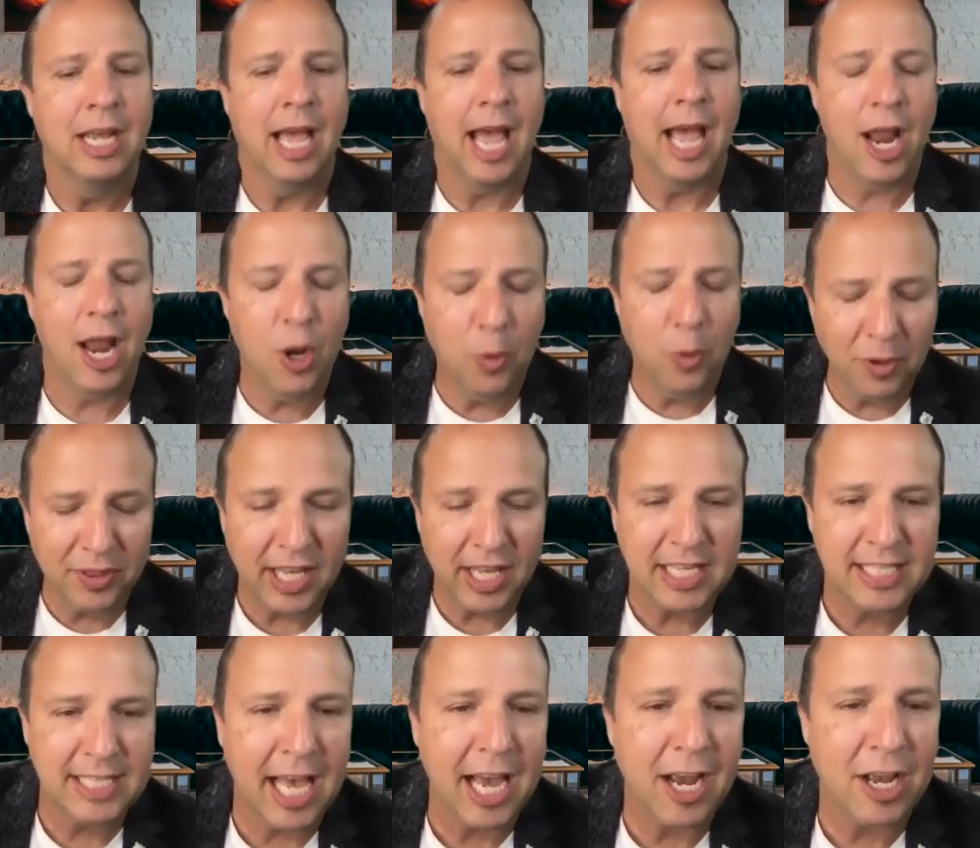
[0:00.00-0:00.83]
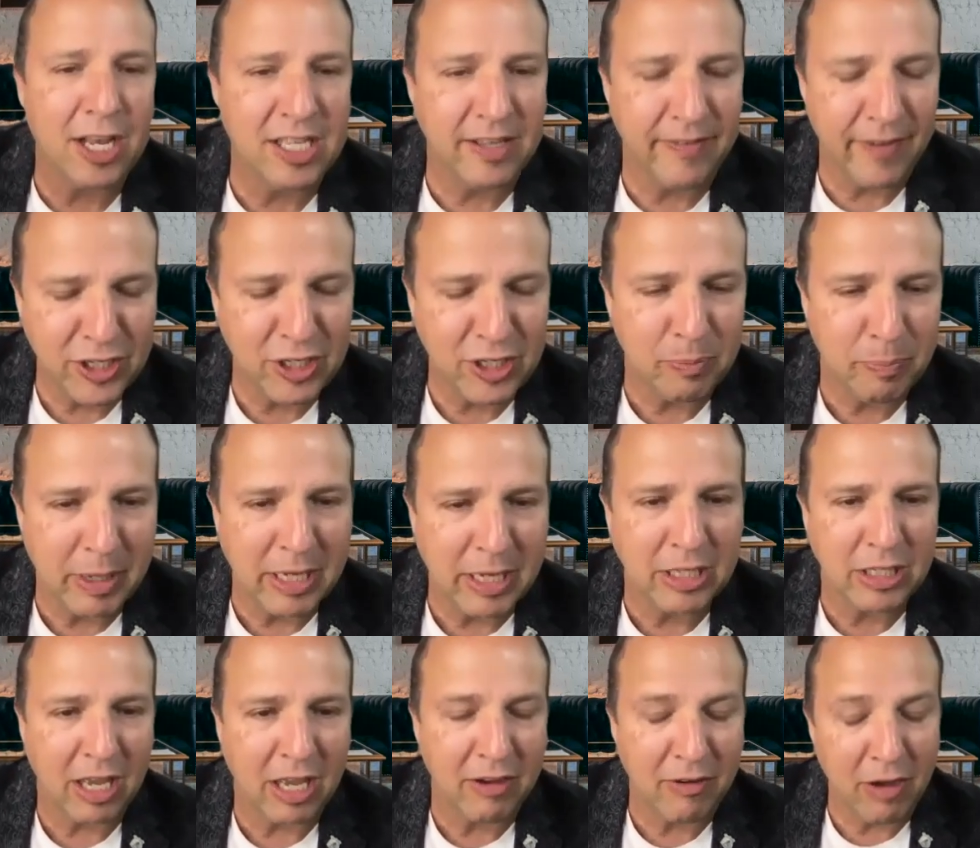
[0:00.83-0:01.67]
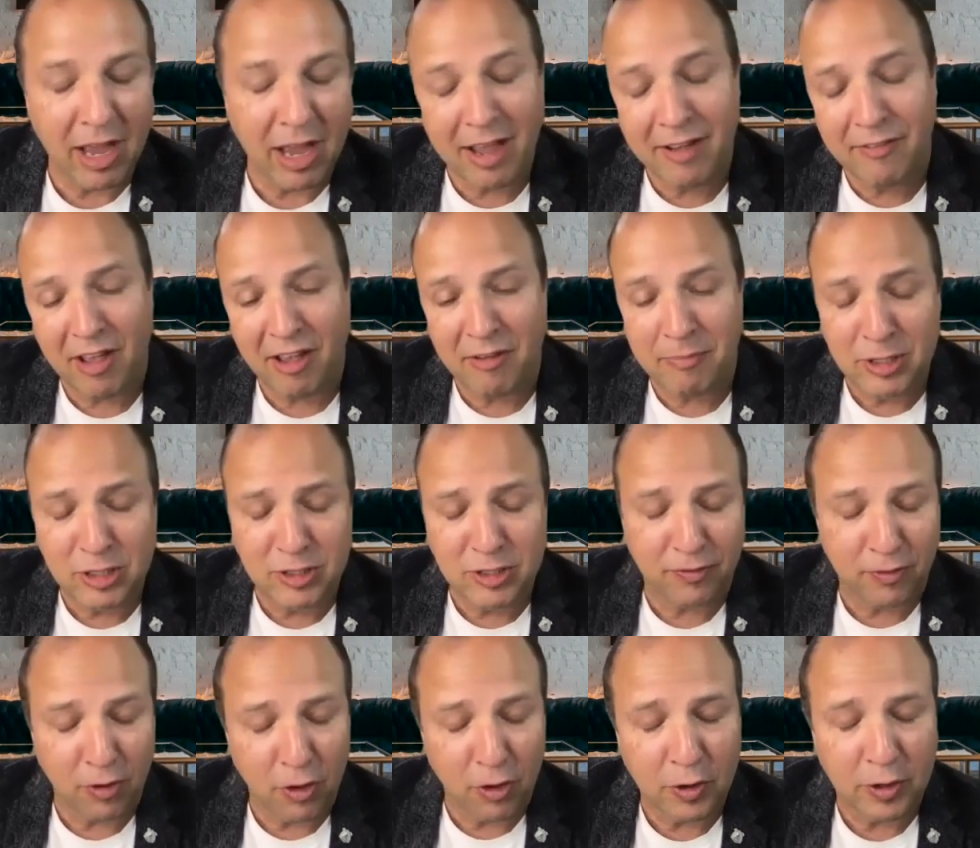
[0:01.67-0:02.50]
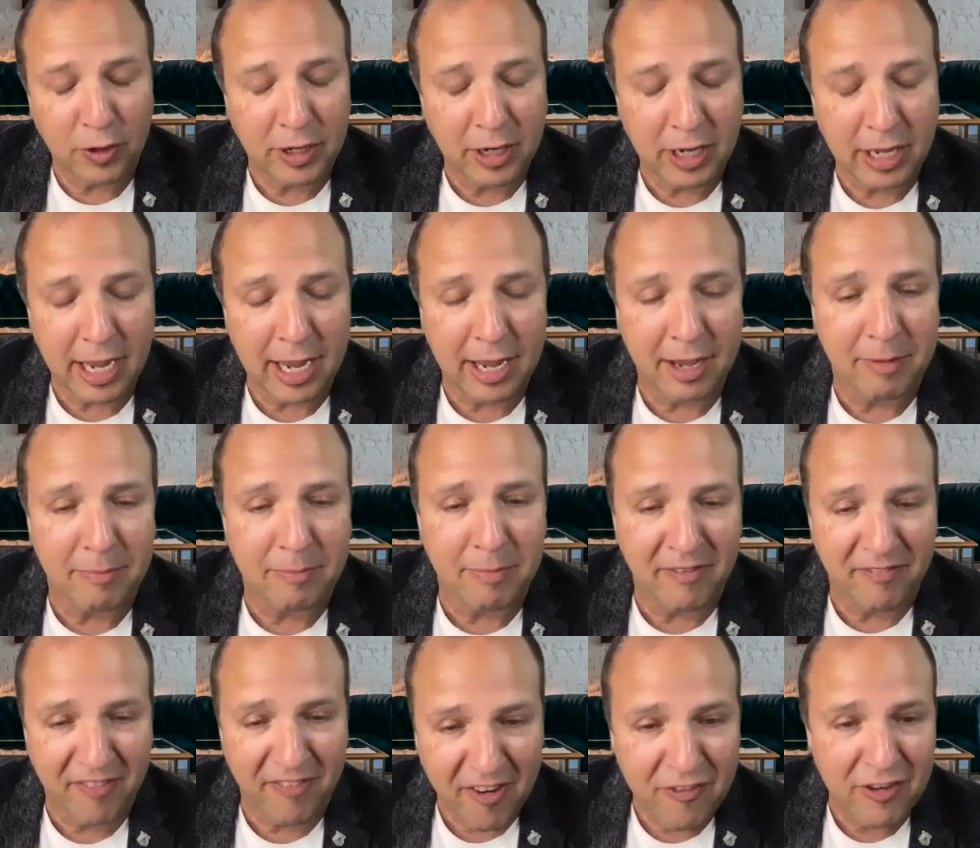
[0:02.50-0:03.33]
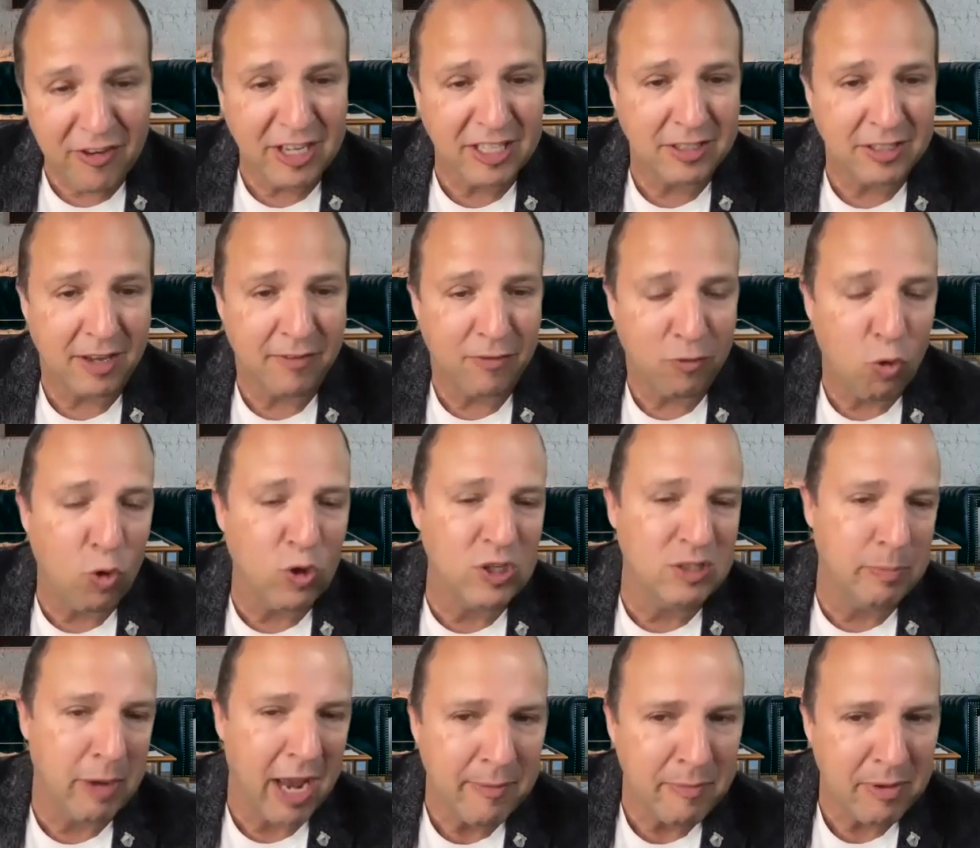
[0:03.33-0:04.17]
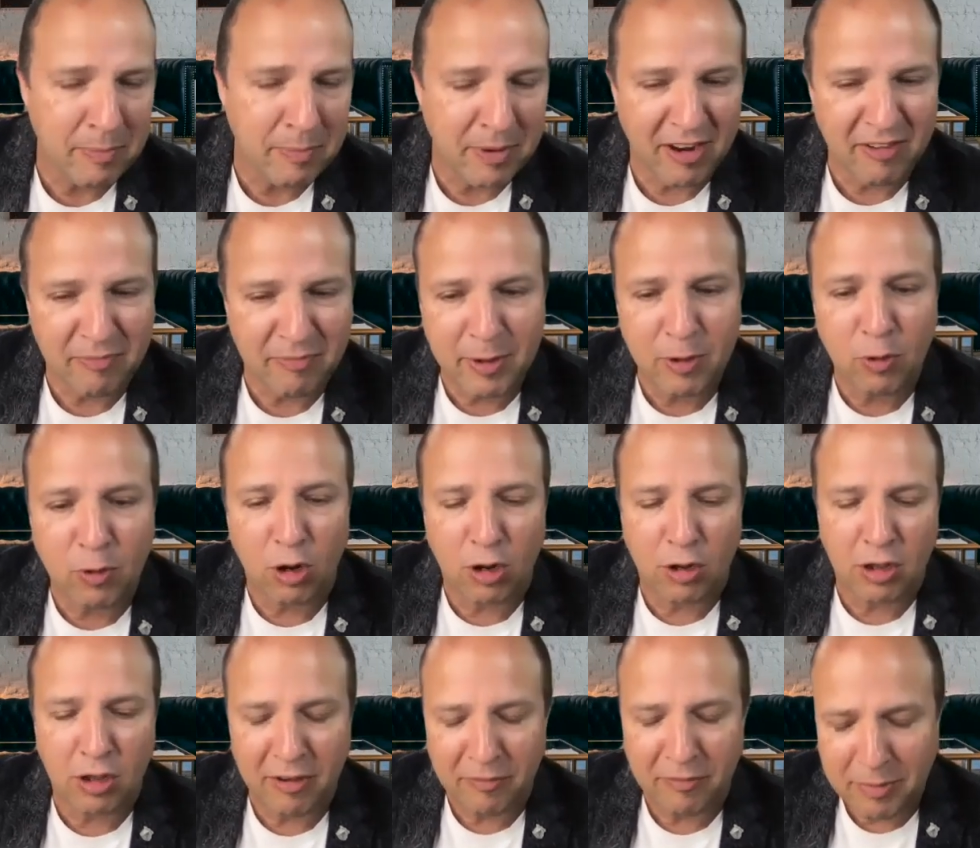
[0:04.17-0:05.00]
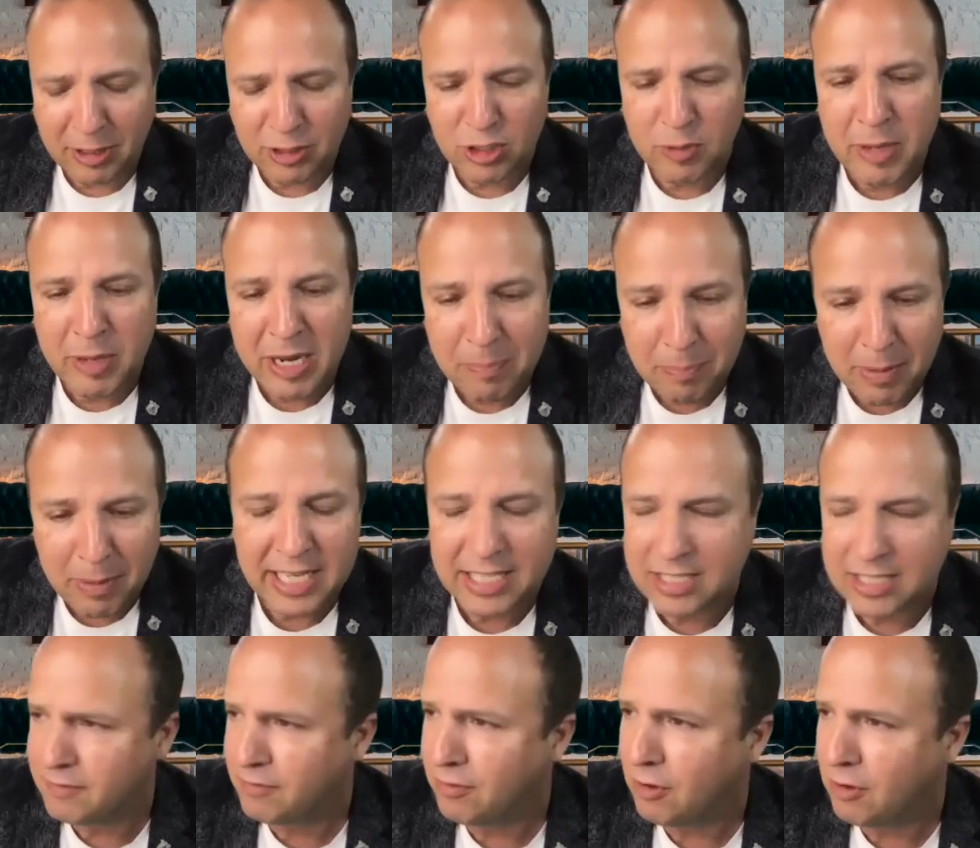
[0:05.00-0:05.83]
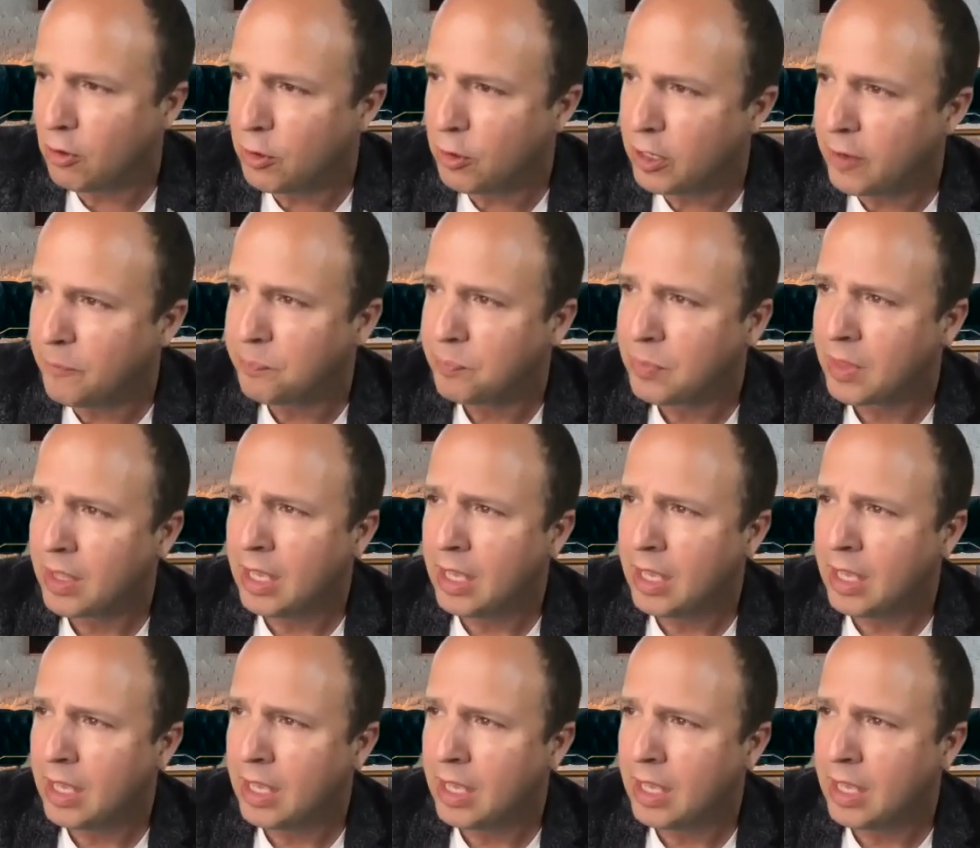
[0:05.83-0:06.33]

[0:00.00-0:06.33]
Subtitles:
I know what that's like because I've actually been. I've been to Florida. My favorite is, of course, Miami, but I've been to many places in Florida.